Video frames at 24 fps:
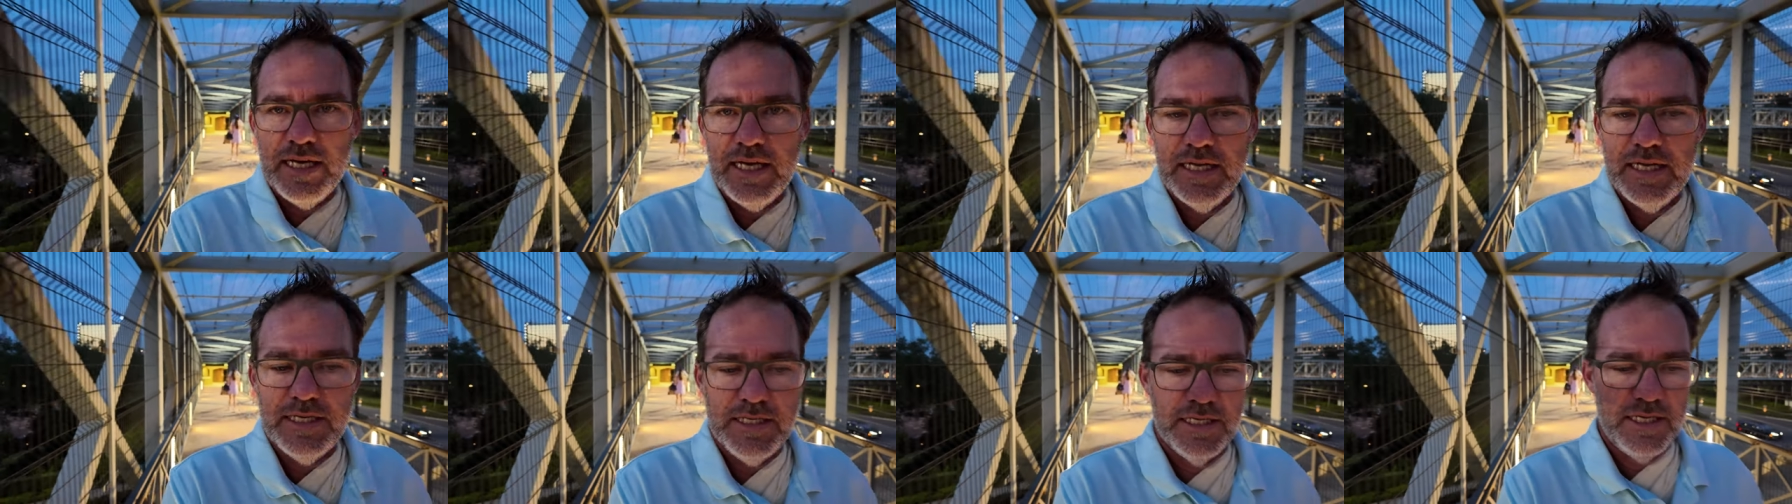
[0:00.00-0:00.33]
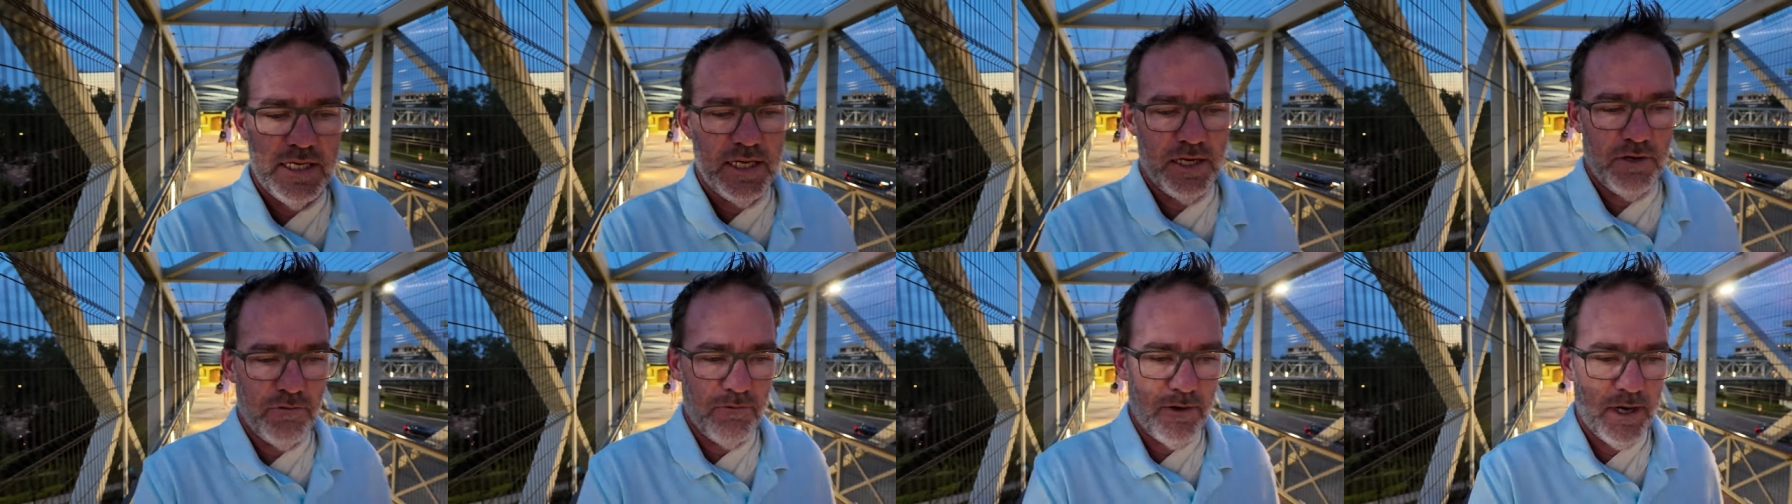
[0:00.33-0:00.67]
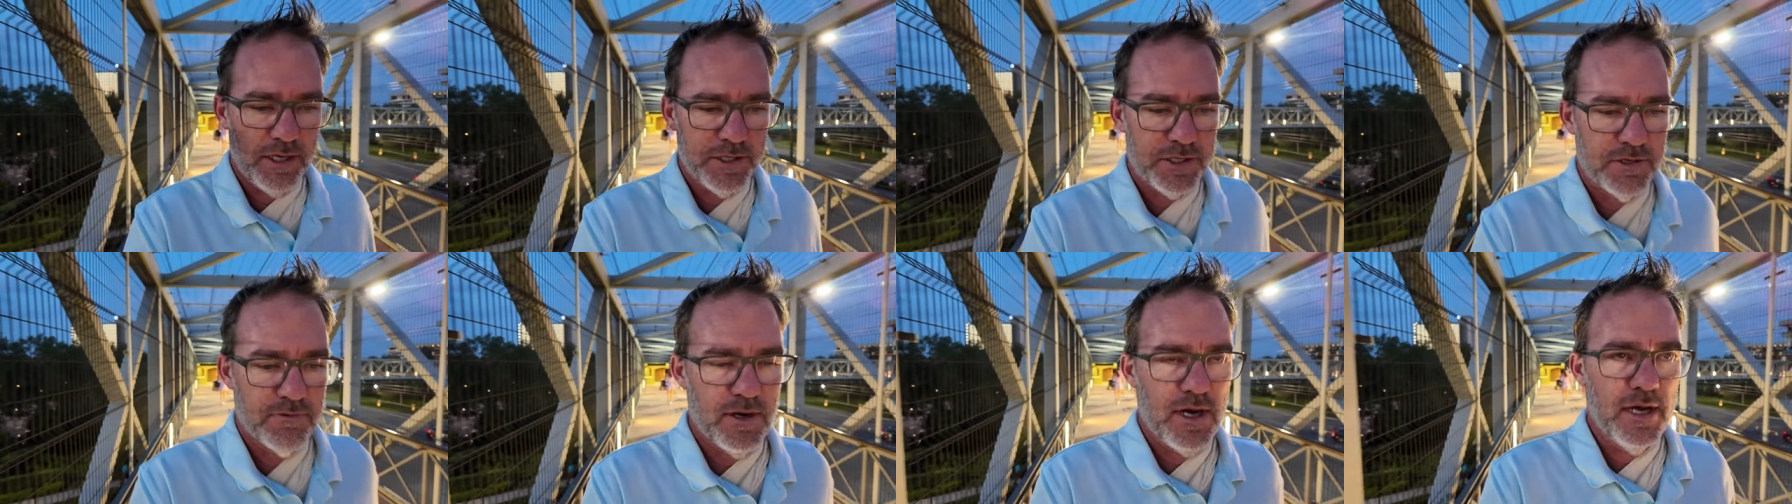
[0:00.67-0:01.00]
Indian
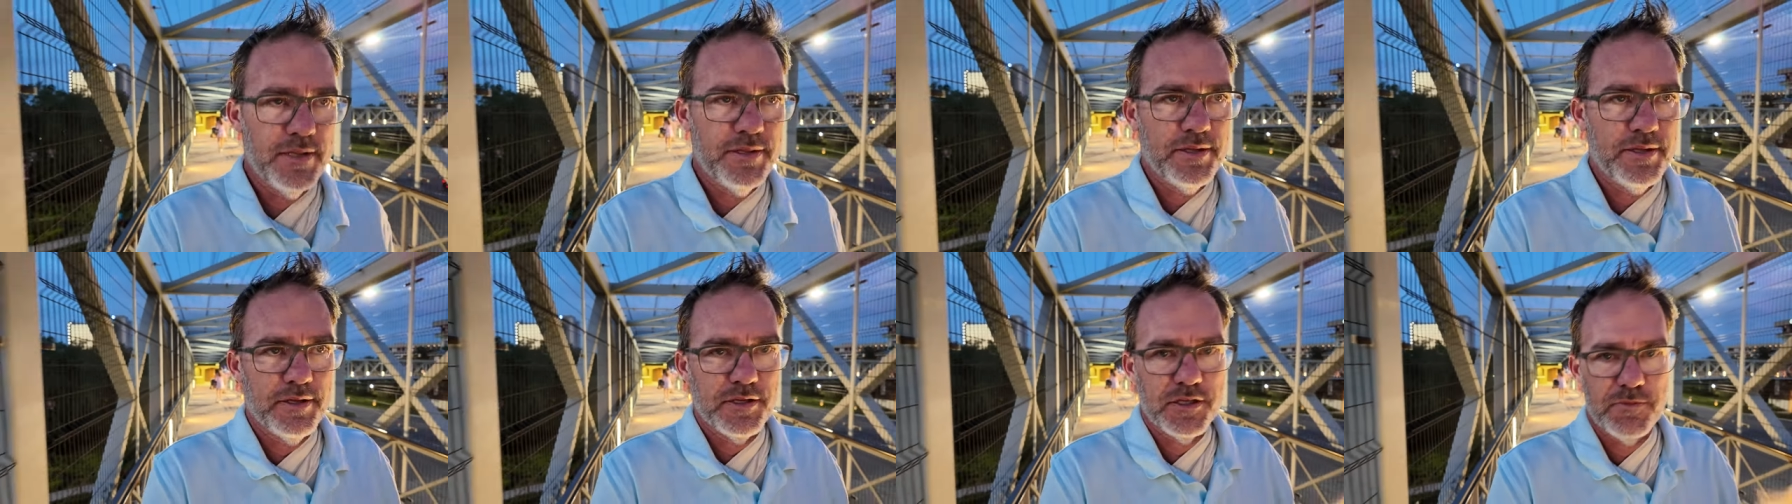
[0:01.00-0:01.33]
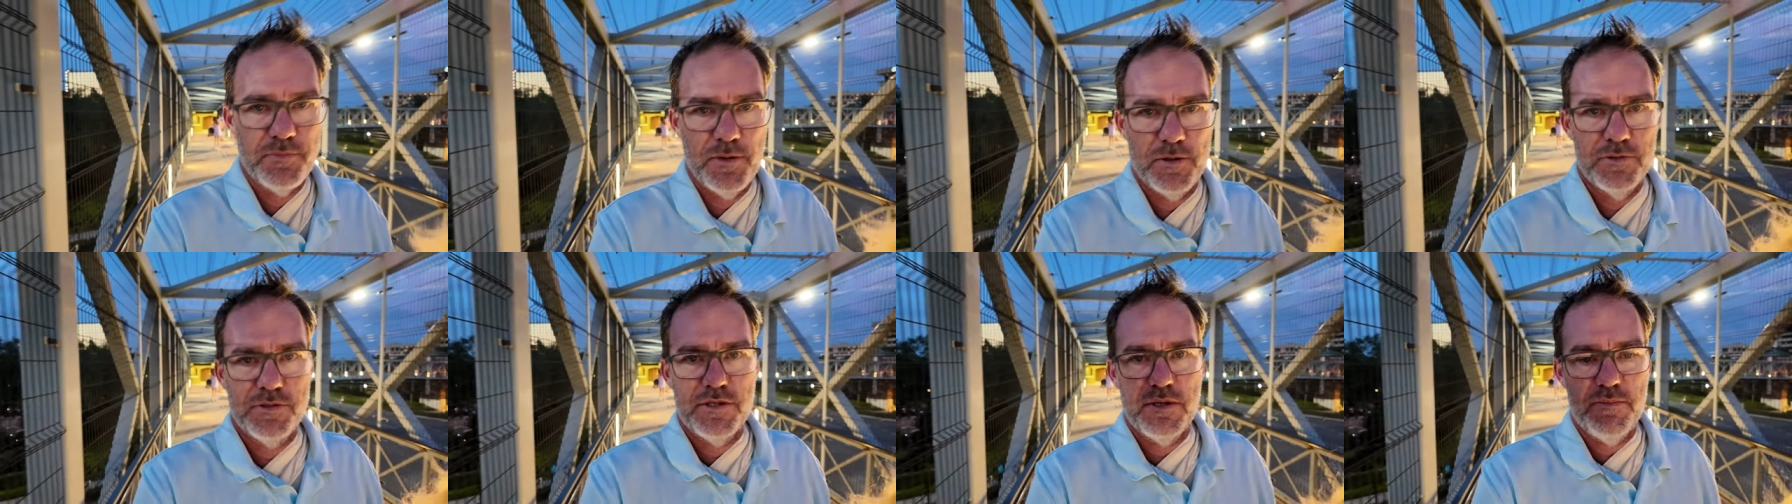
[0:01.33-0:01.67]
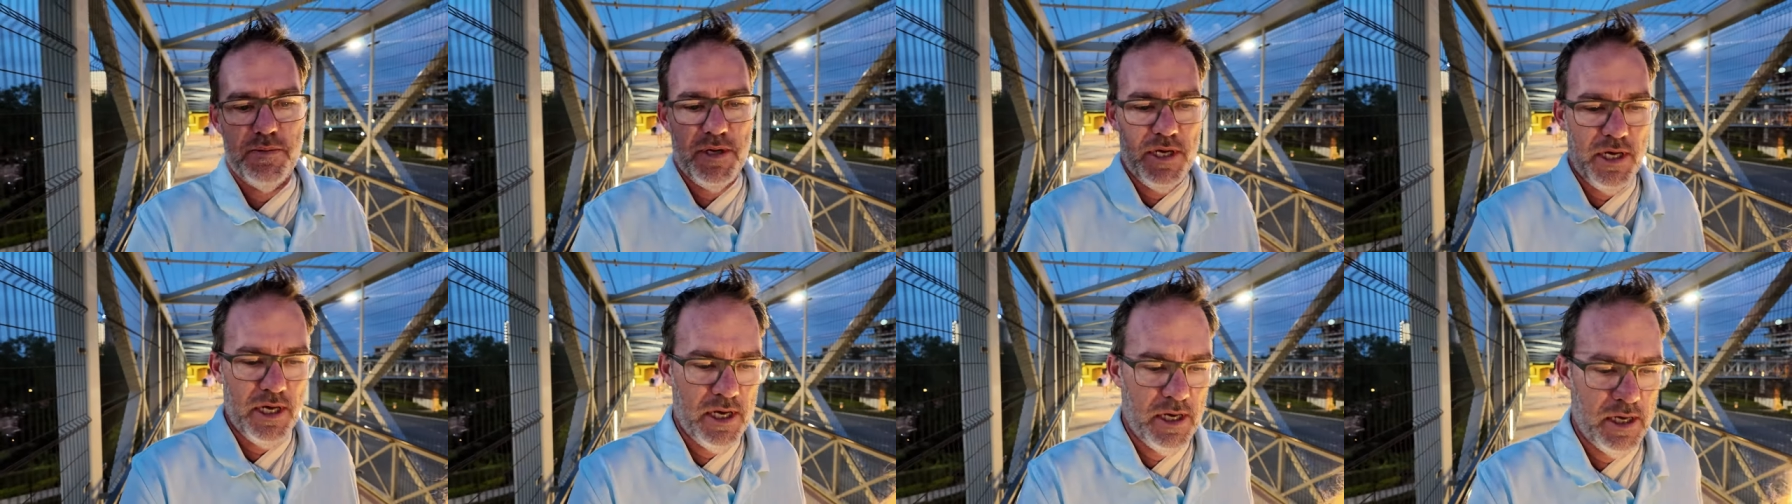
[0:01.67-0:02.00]
restaurant that's supposed to
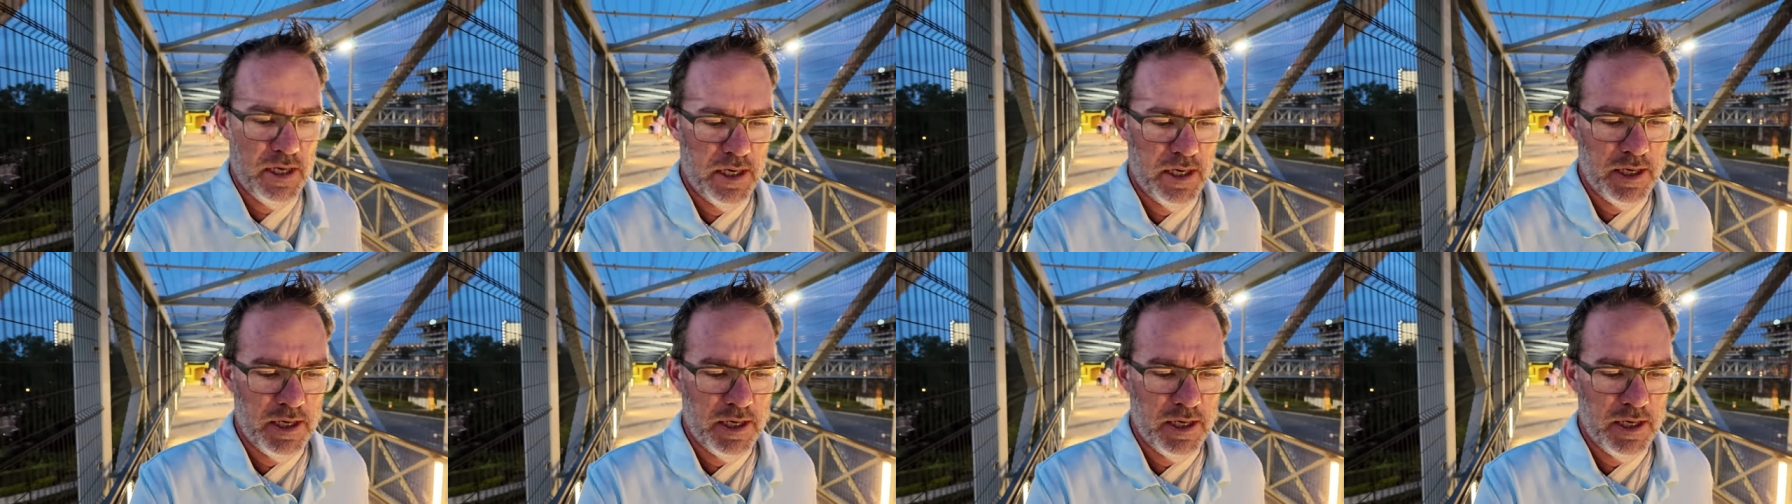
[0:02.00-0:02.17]
be